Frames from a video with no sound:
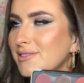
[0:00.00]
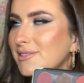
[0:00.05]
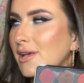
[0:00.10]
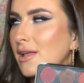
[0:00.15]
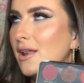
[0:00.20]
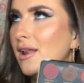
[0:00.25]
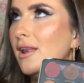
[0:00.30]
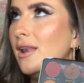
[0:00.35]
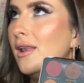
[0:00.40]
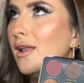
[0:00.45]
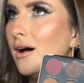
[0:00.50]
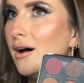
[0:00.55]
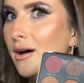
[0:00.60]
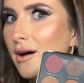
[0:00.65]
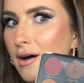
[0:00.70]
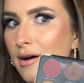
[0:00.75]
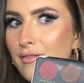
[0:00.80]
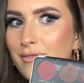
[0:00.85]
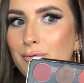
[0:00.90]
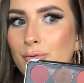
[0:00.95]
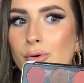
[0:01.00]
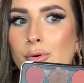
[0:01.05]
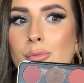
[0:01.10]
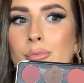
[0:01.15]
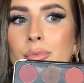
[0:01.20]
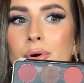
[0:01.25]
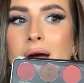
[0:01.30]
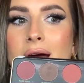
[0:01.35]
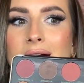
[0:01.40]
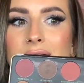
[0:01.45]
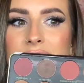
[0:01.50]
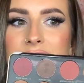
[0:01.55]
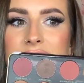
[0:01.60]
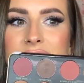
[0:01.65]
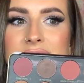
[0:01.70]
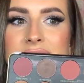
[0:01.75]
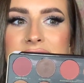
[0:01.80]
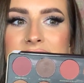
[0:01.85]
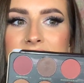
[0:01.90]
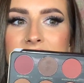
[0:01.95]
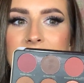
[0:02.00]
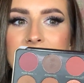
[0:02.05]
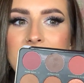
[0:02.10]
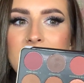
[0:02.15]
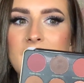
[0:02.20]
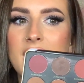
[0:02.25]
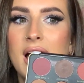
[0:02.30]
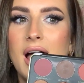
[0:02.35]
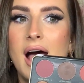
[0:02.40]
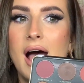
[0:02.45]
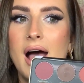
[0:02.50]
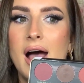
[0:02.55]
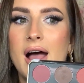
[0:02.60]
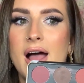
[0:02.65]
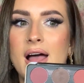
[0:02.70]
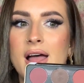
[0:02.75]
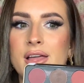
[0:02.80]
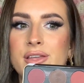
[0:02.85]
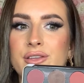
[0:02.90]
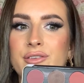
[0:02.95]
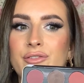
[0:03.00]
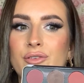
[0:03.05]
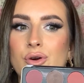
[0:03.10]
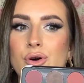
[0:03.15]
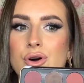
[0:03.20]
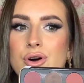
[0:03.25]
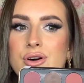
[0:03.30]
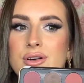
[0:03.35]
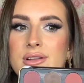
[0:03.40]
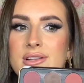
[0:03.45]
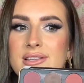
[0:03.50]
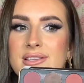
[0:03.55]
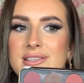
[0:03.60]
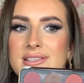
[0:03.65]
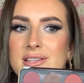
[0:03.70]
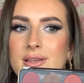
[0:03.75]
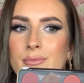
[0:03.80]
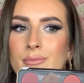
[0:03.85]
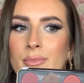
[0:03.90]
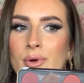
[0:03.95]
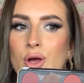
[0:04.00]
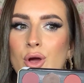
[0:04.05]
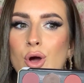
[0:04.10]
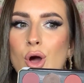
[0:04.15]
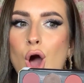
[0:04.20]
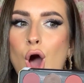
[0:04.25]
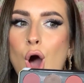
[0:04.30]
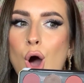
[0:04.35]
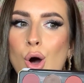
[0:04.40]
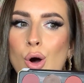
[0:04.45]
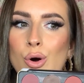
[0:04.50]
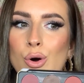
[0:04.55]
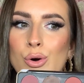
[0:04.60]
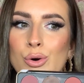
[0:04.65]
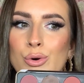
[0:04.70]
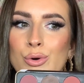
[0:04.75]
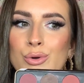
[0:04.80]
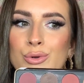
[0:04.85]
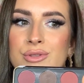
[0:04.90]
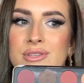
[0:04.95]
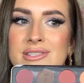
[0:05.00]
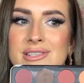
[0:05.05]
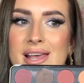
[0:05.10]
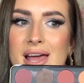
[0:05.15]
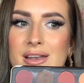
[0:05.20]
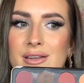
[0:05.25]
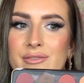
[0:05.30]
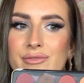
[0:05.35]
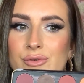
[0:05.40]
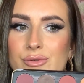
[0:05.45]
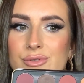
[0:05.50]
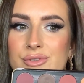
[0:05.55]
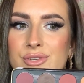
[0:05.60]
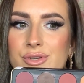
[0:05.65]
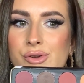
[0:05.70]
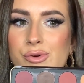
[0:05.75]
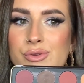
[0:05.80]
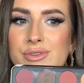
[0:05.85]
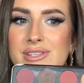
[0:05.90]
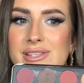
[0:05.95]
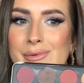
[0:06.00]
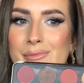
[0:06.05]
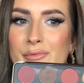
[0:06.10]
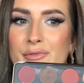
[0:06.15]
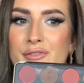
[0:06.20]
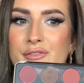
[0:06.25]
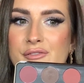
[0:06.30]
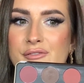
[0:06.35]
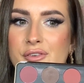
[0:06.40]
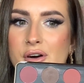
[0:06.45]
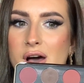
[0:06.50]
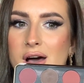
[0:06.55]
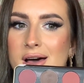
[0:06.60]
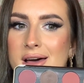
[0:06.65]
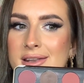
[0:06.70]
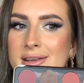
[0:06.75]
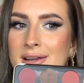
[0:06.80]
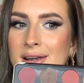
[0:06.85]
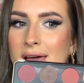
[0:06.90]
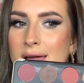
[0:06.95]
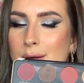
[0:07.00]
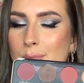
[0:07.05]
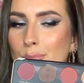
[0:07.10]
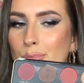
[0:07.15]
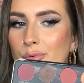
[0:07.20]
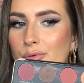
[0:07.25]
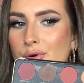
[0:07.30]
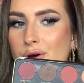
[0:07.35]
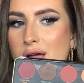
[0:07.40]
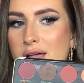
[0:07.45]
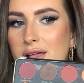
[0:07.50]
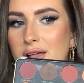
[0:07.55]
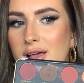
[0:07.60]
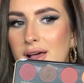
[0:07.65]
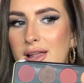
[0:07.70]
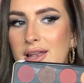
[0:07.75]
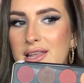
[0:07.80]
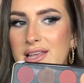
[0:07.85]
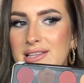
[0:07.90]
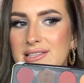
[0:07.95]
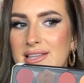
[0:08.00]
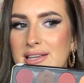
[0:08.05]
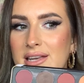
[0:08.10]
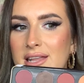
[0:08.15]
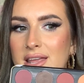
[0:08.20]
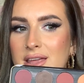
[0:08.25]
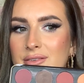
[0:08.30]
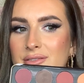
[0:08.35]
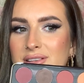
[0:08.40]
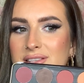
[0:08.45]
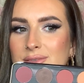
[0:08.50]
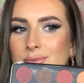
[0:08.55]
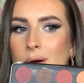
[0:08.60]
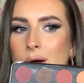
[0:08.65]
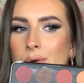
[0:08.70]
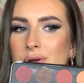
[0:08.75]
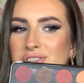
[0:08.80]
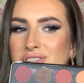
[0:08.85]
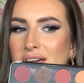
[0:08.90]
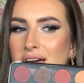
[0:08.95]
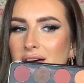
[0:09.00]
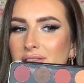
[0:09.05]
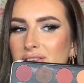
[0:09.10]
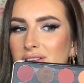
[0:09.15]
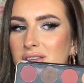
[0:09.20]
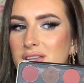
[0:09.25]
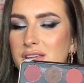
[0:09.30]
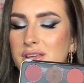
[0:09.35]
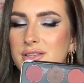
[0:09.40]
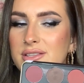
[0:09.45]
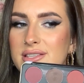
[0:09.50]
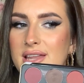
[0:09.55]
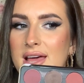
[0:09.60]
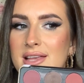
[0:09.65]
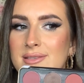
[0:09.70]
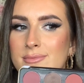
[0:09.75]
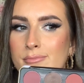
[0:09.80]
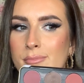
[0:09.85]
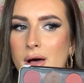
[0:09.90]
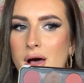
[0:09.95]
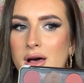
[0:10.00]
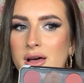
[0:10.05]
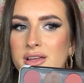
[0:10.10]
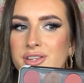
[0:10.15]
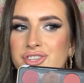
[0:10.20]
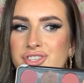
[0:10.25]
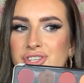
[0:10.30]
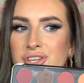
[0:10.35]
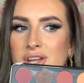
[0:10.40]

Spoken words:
I love warm browns. You've got some golds, and you've also got some fun like bright colours in here as well, which I haven't used as much.